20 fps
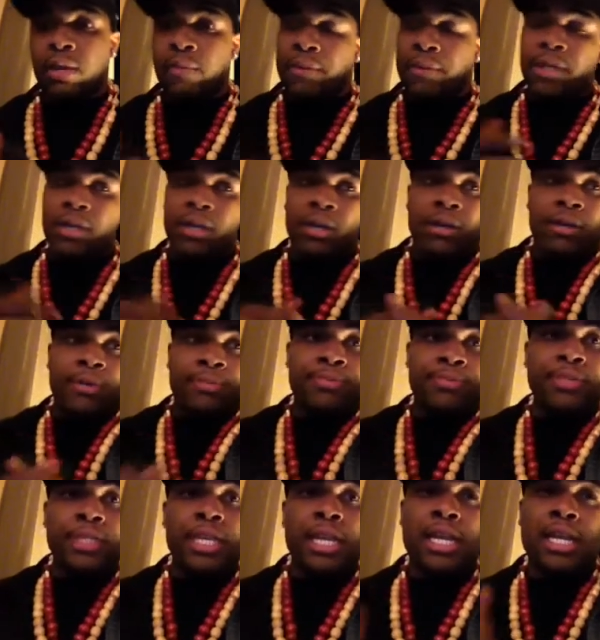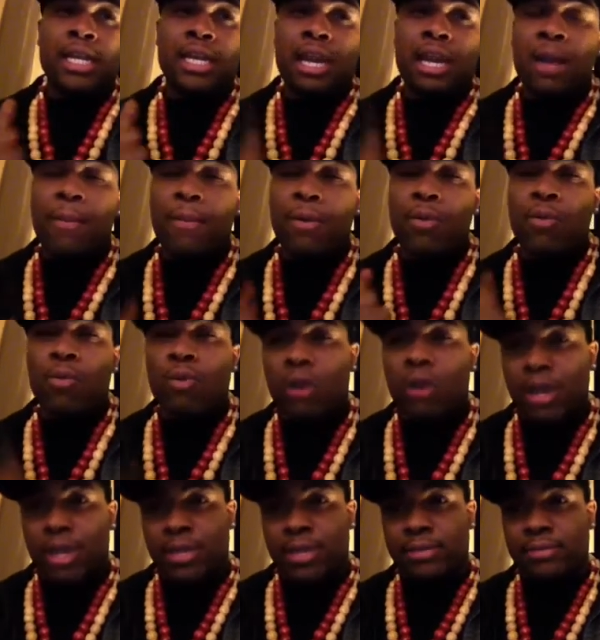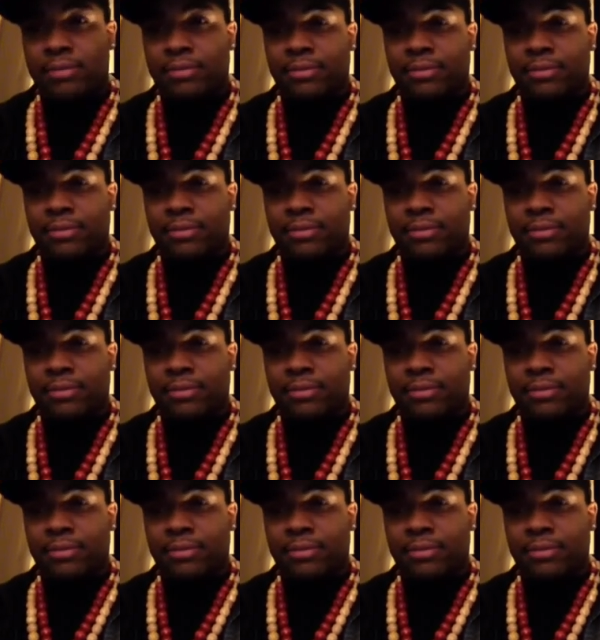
But um number one,